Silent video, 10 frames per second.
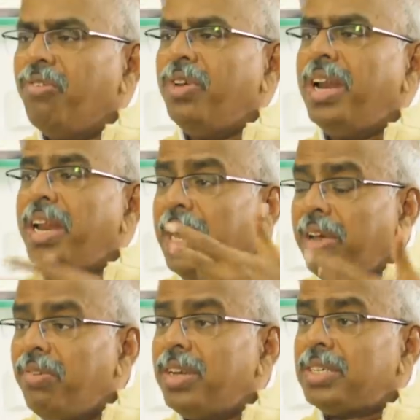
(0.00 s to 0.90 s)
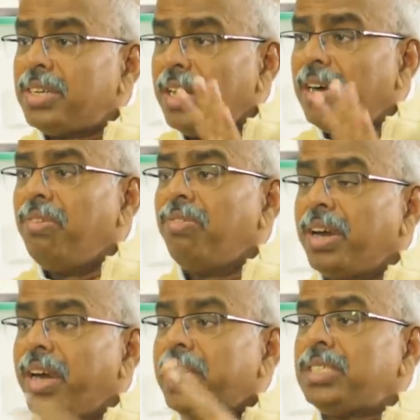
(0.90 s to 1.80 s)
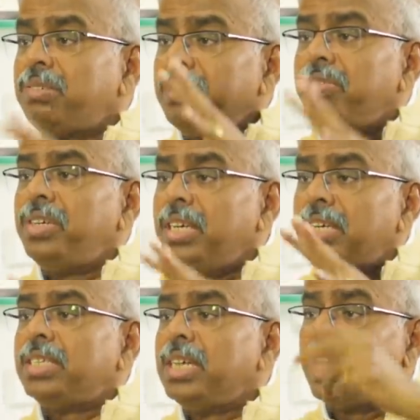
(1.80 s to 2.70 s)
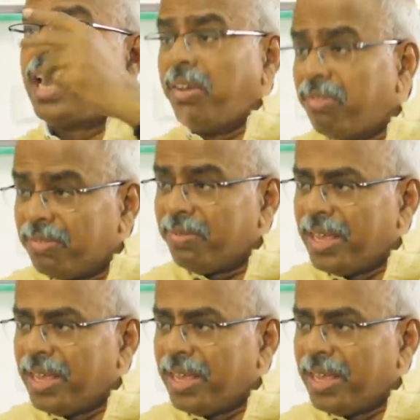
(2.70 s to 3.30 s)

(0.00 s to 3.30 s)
will never struggle for next 50 years in life.